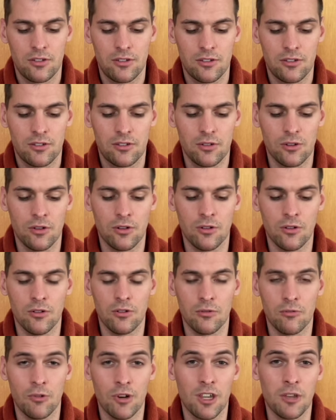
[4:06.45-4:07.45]

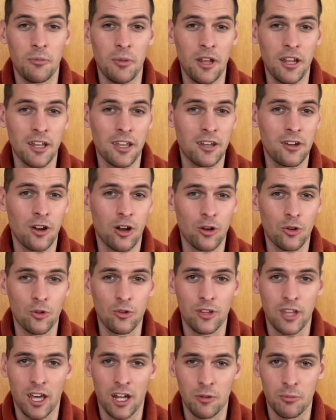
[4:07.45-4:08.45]
So, Wikipedia can not
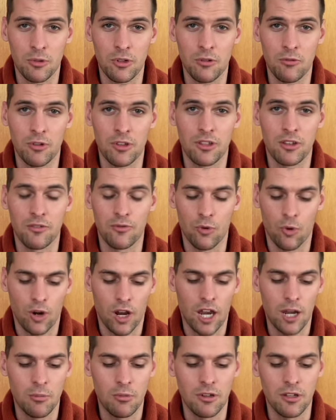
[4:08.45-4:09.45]
only help you with your
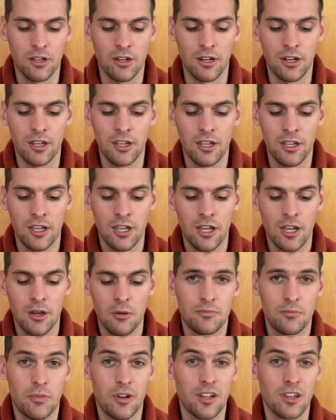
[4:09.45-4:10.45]
vocabulary,
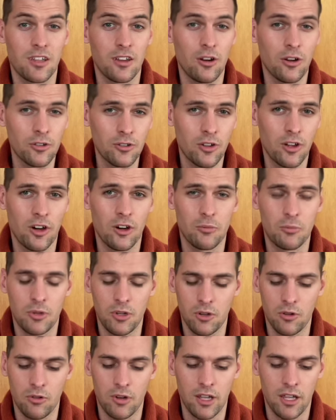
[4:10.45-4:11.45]
but it can also help
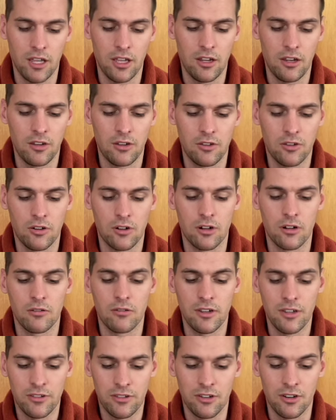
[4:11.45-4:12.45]
you in your
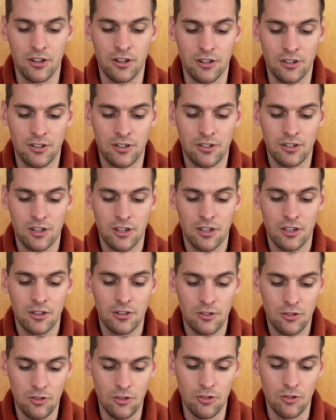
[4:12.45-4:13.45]
research
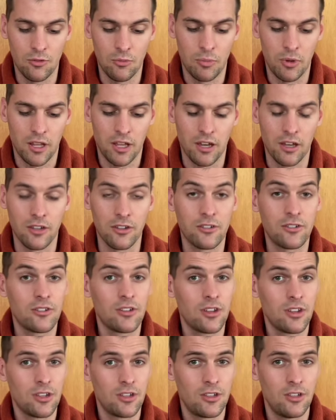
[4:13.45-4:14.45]
too, because
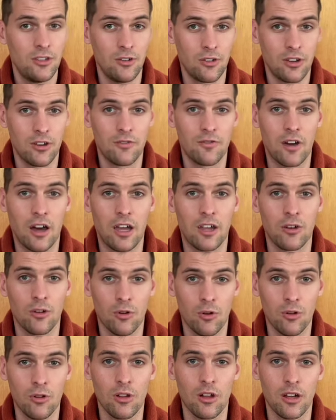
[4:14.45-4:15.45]
you can find a
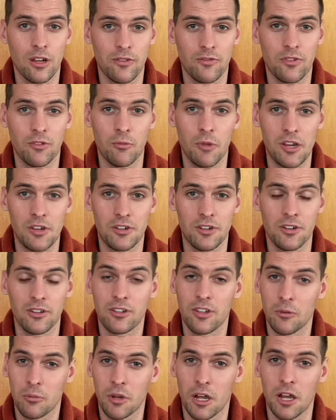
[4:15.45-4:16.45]
whole lot of information
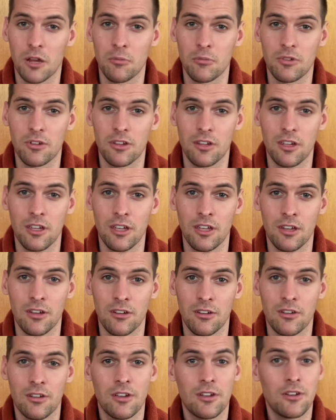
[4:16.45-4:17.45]
sometimes
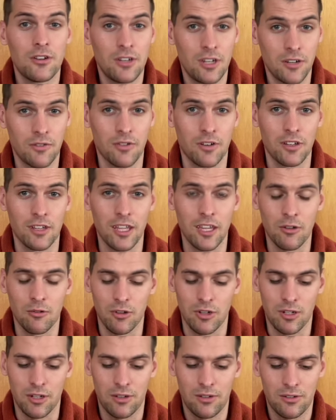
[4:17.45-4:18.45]
in different
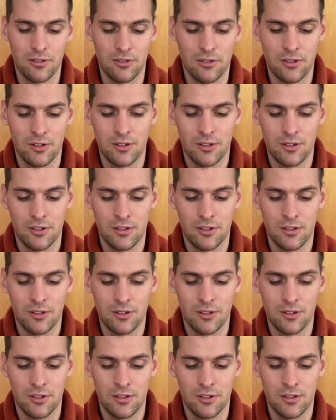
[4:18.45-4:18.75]
languages.